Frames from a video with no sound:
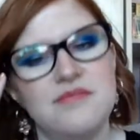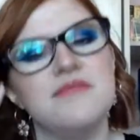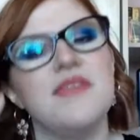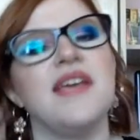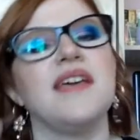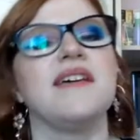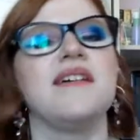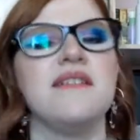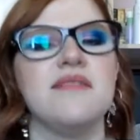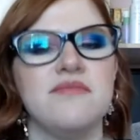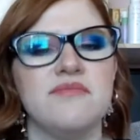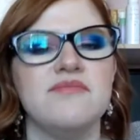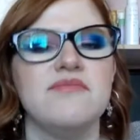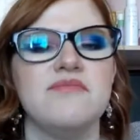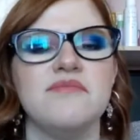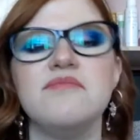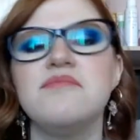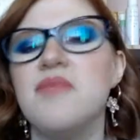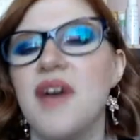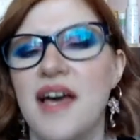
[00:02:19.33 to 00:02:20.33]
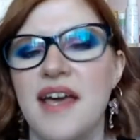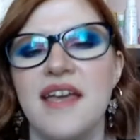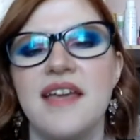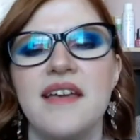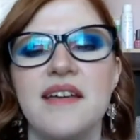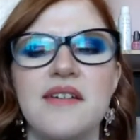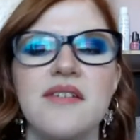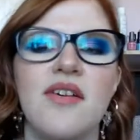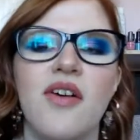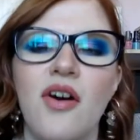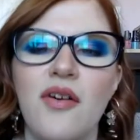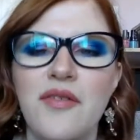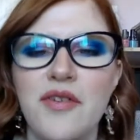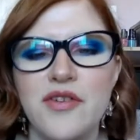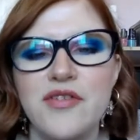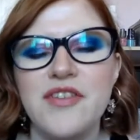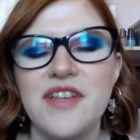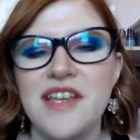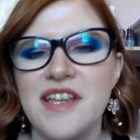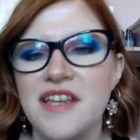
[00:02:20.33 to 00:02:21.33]
Like, I
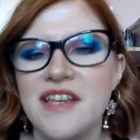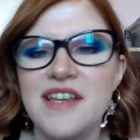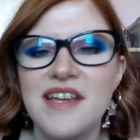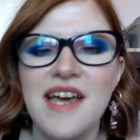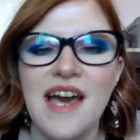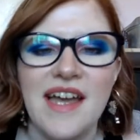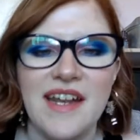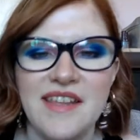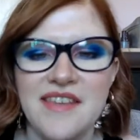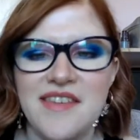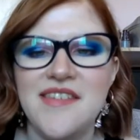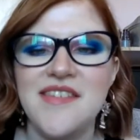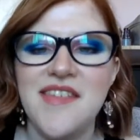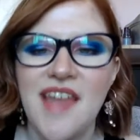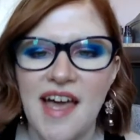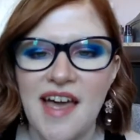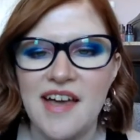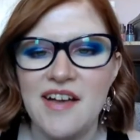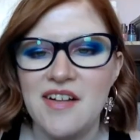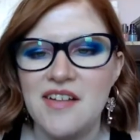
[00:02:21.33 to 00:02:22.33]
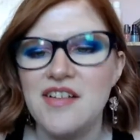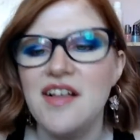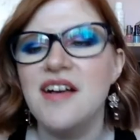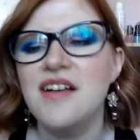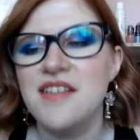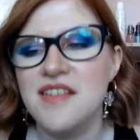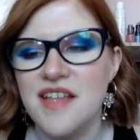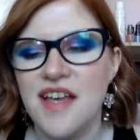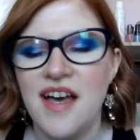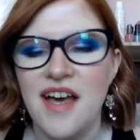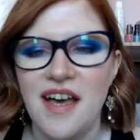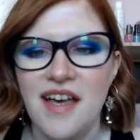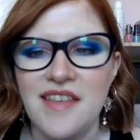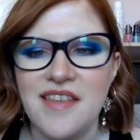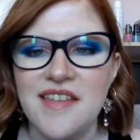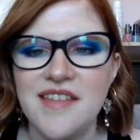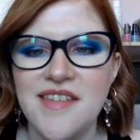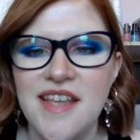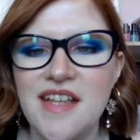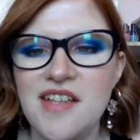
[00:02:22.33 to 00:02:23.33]
obviously got its style at
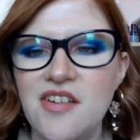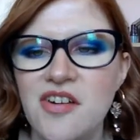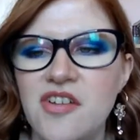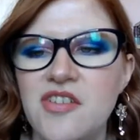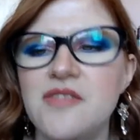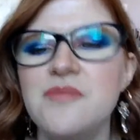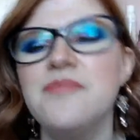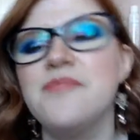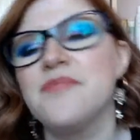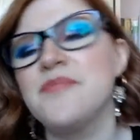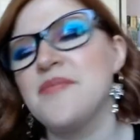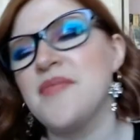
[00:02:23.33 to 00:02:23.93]
the salon.